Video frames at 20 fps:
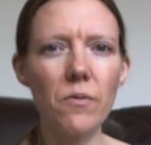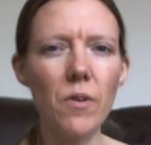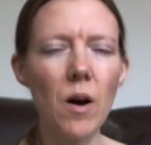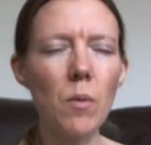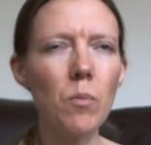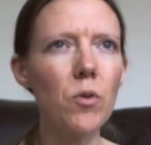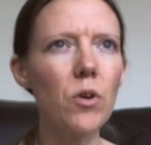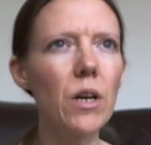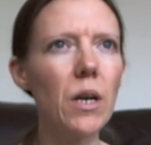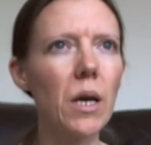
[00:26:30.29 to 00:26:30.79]

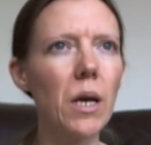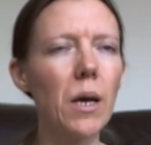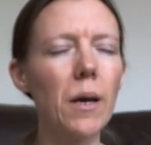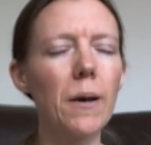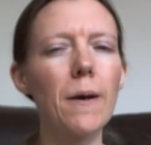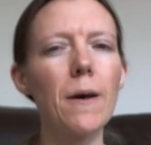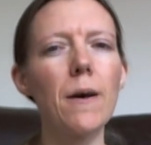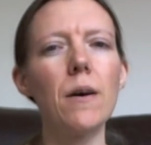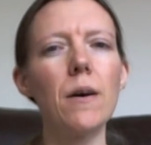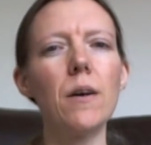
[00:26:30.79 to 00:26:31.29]
fabric,
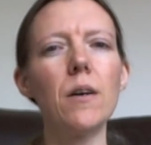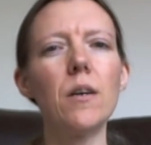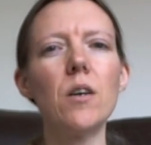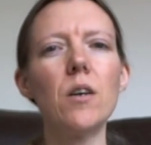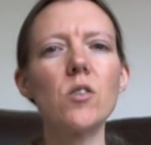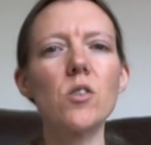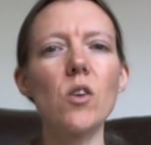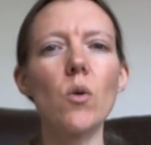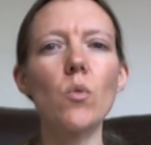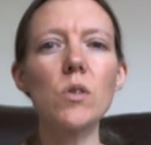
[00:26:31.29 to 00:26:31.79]

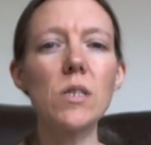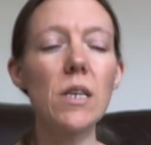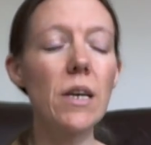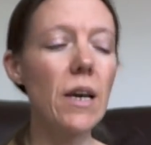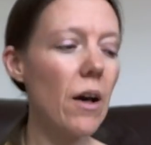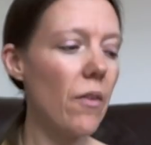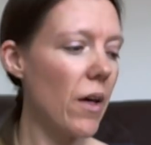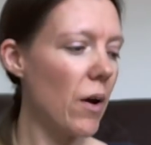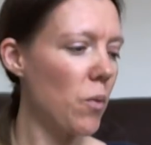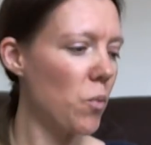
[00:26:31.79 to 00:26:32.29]
so we'll see
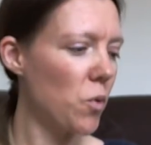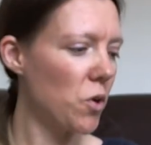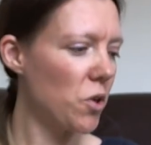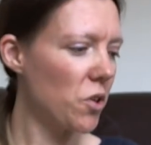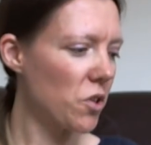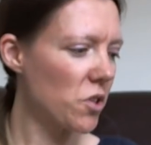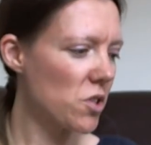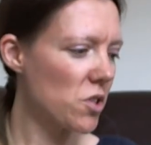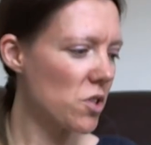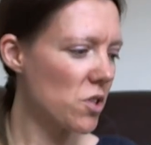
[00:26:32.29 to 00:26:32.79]
how that
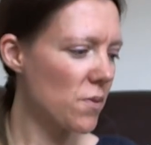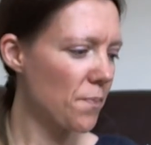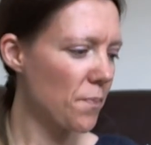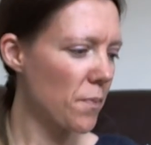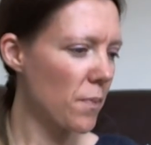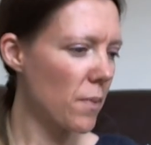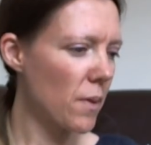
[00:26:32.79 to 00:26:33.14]
works.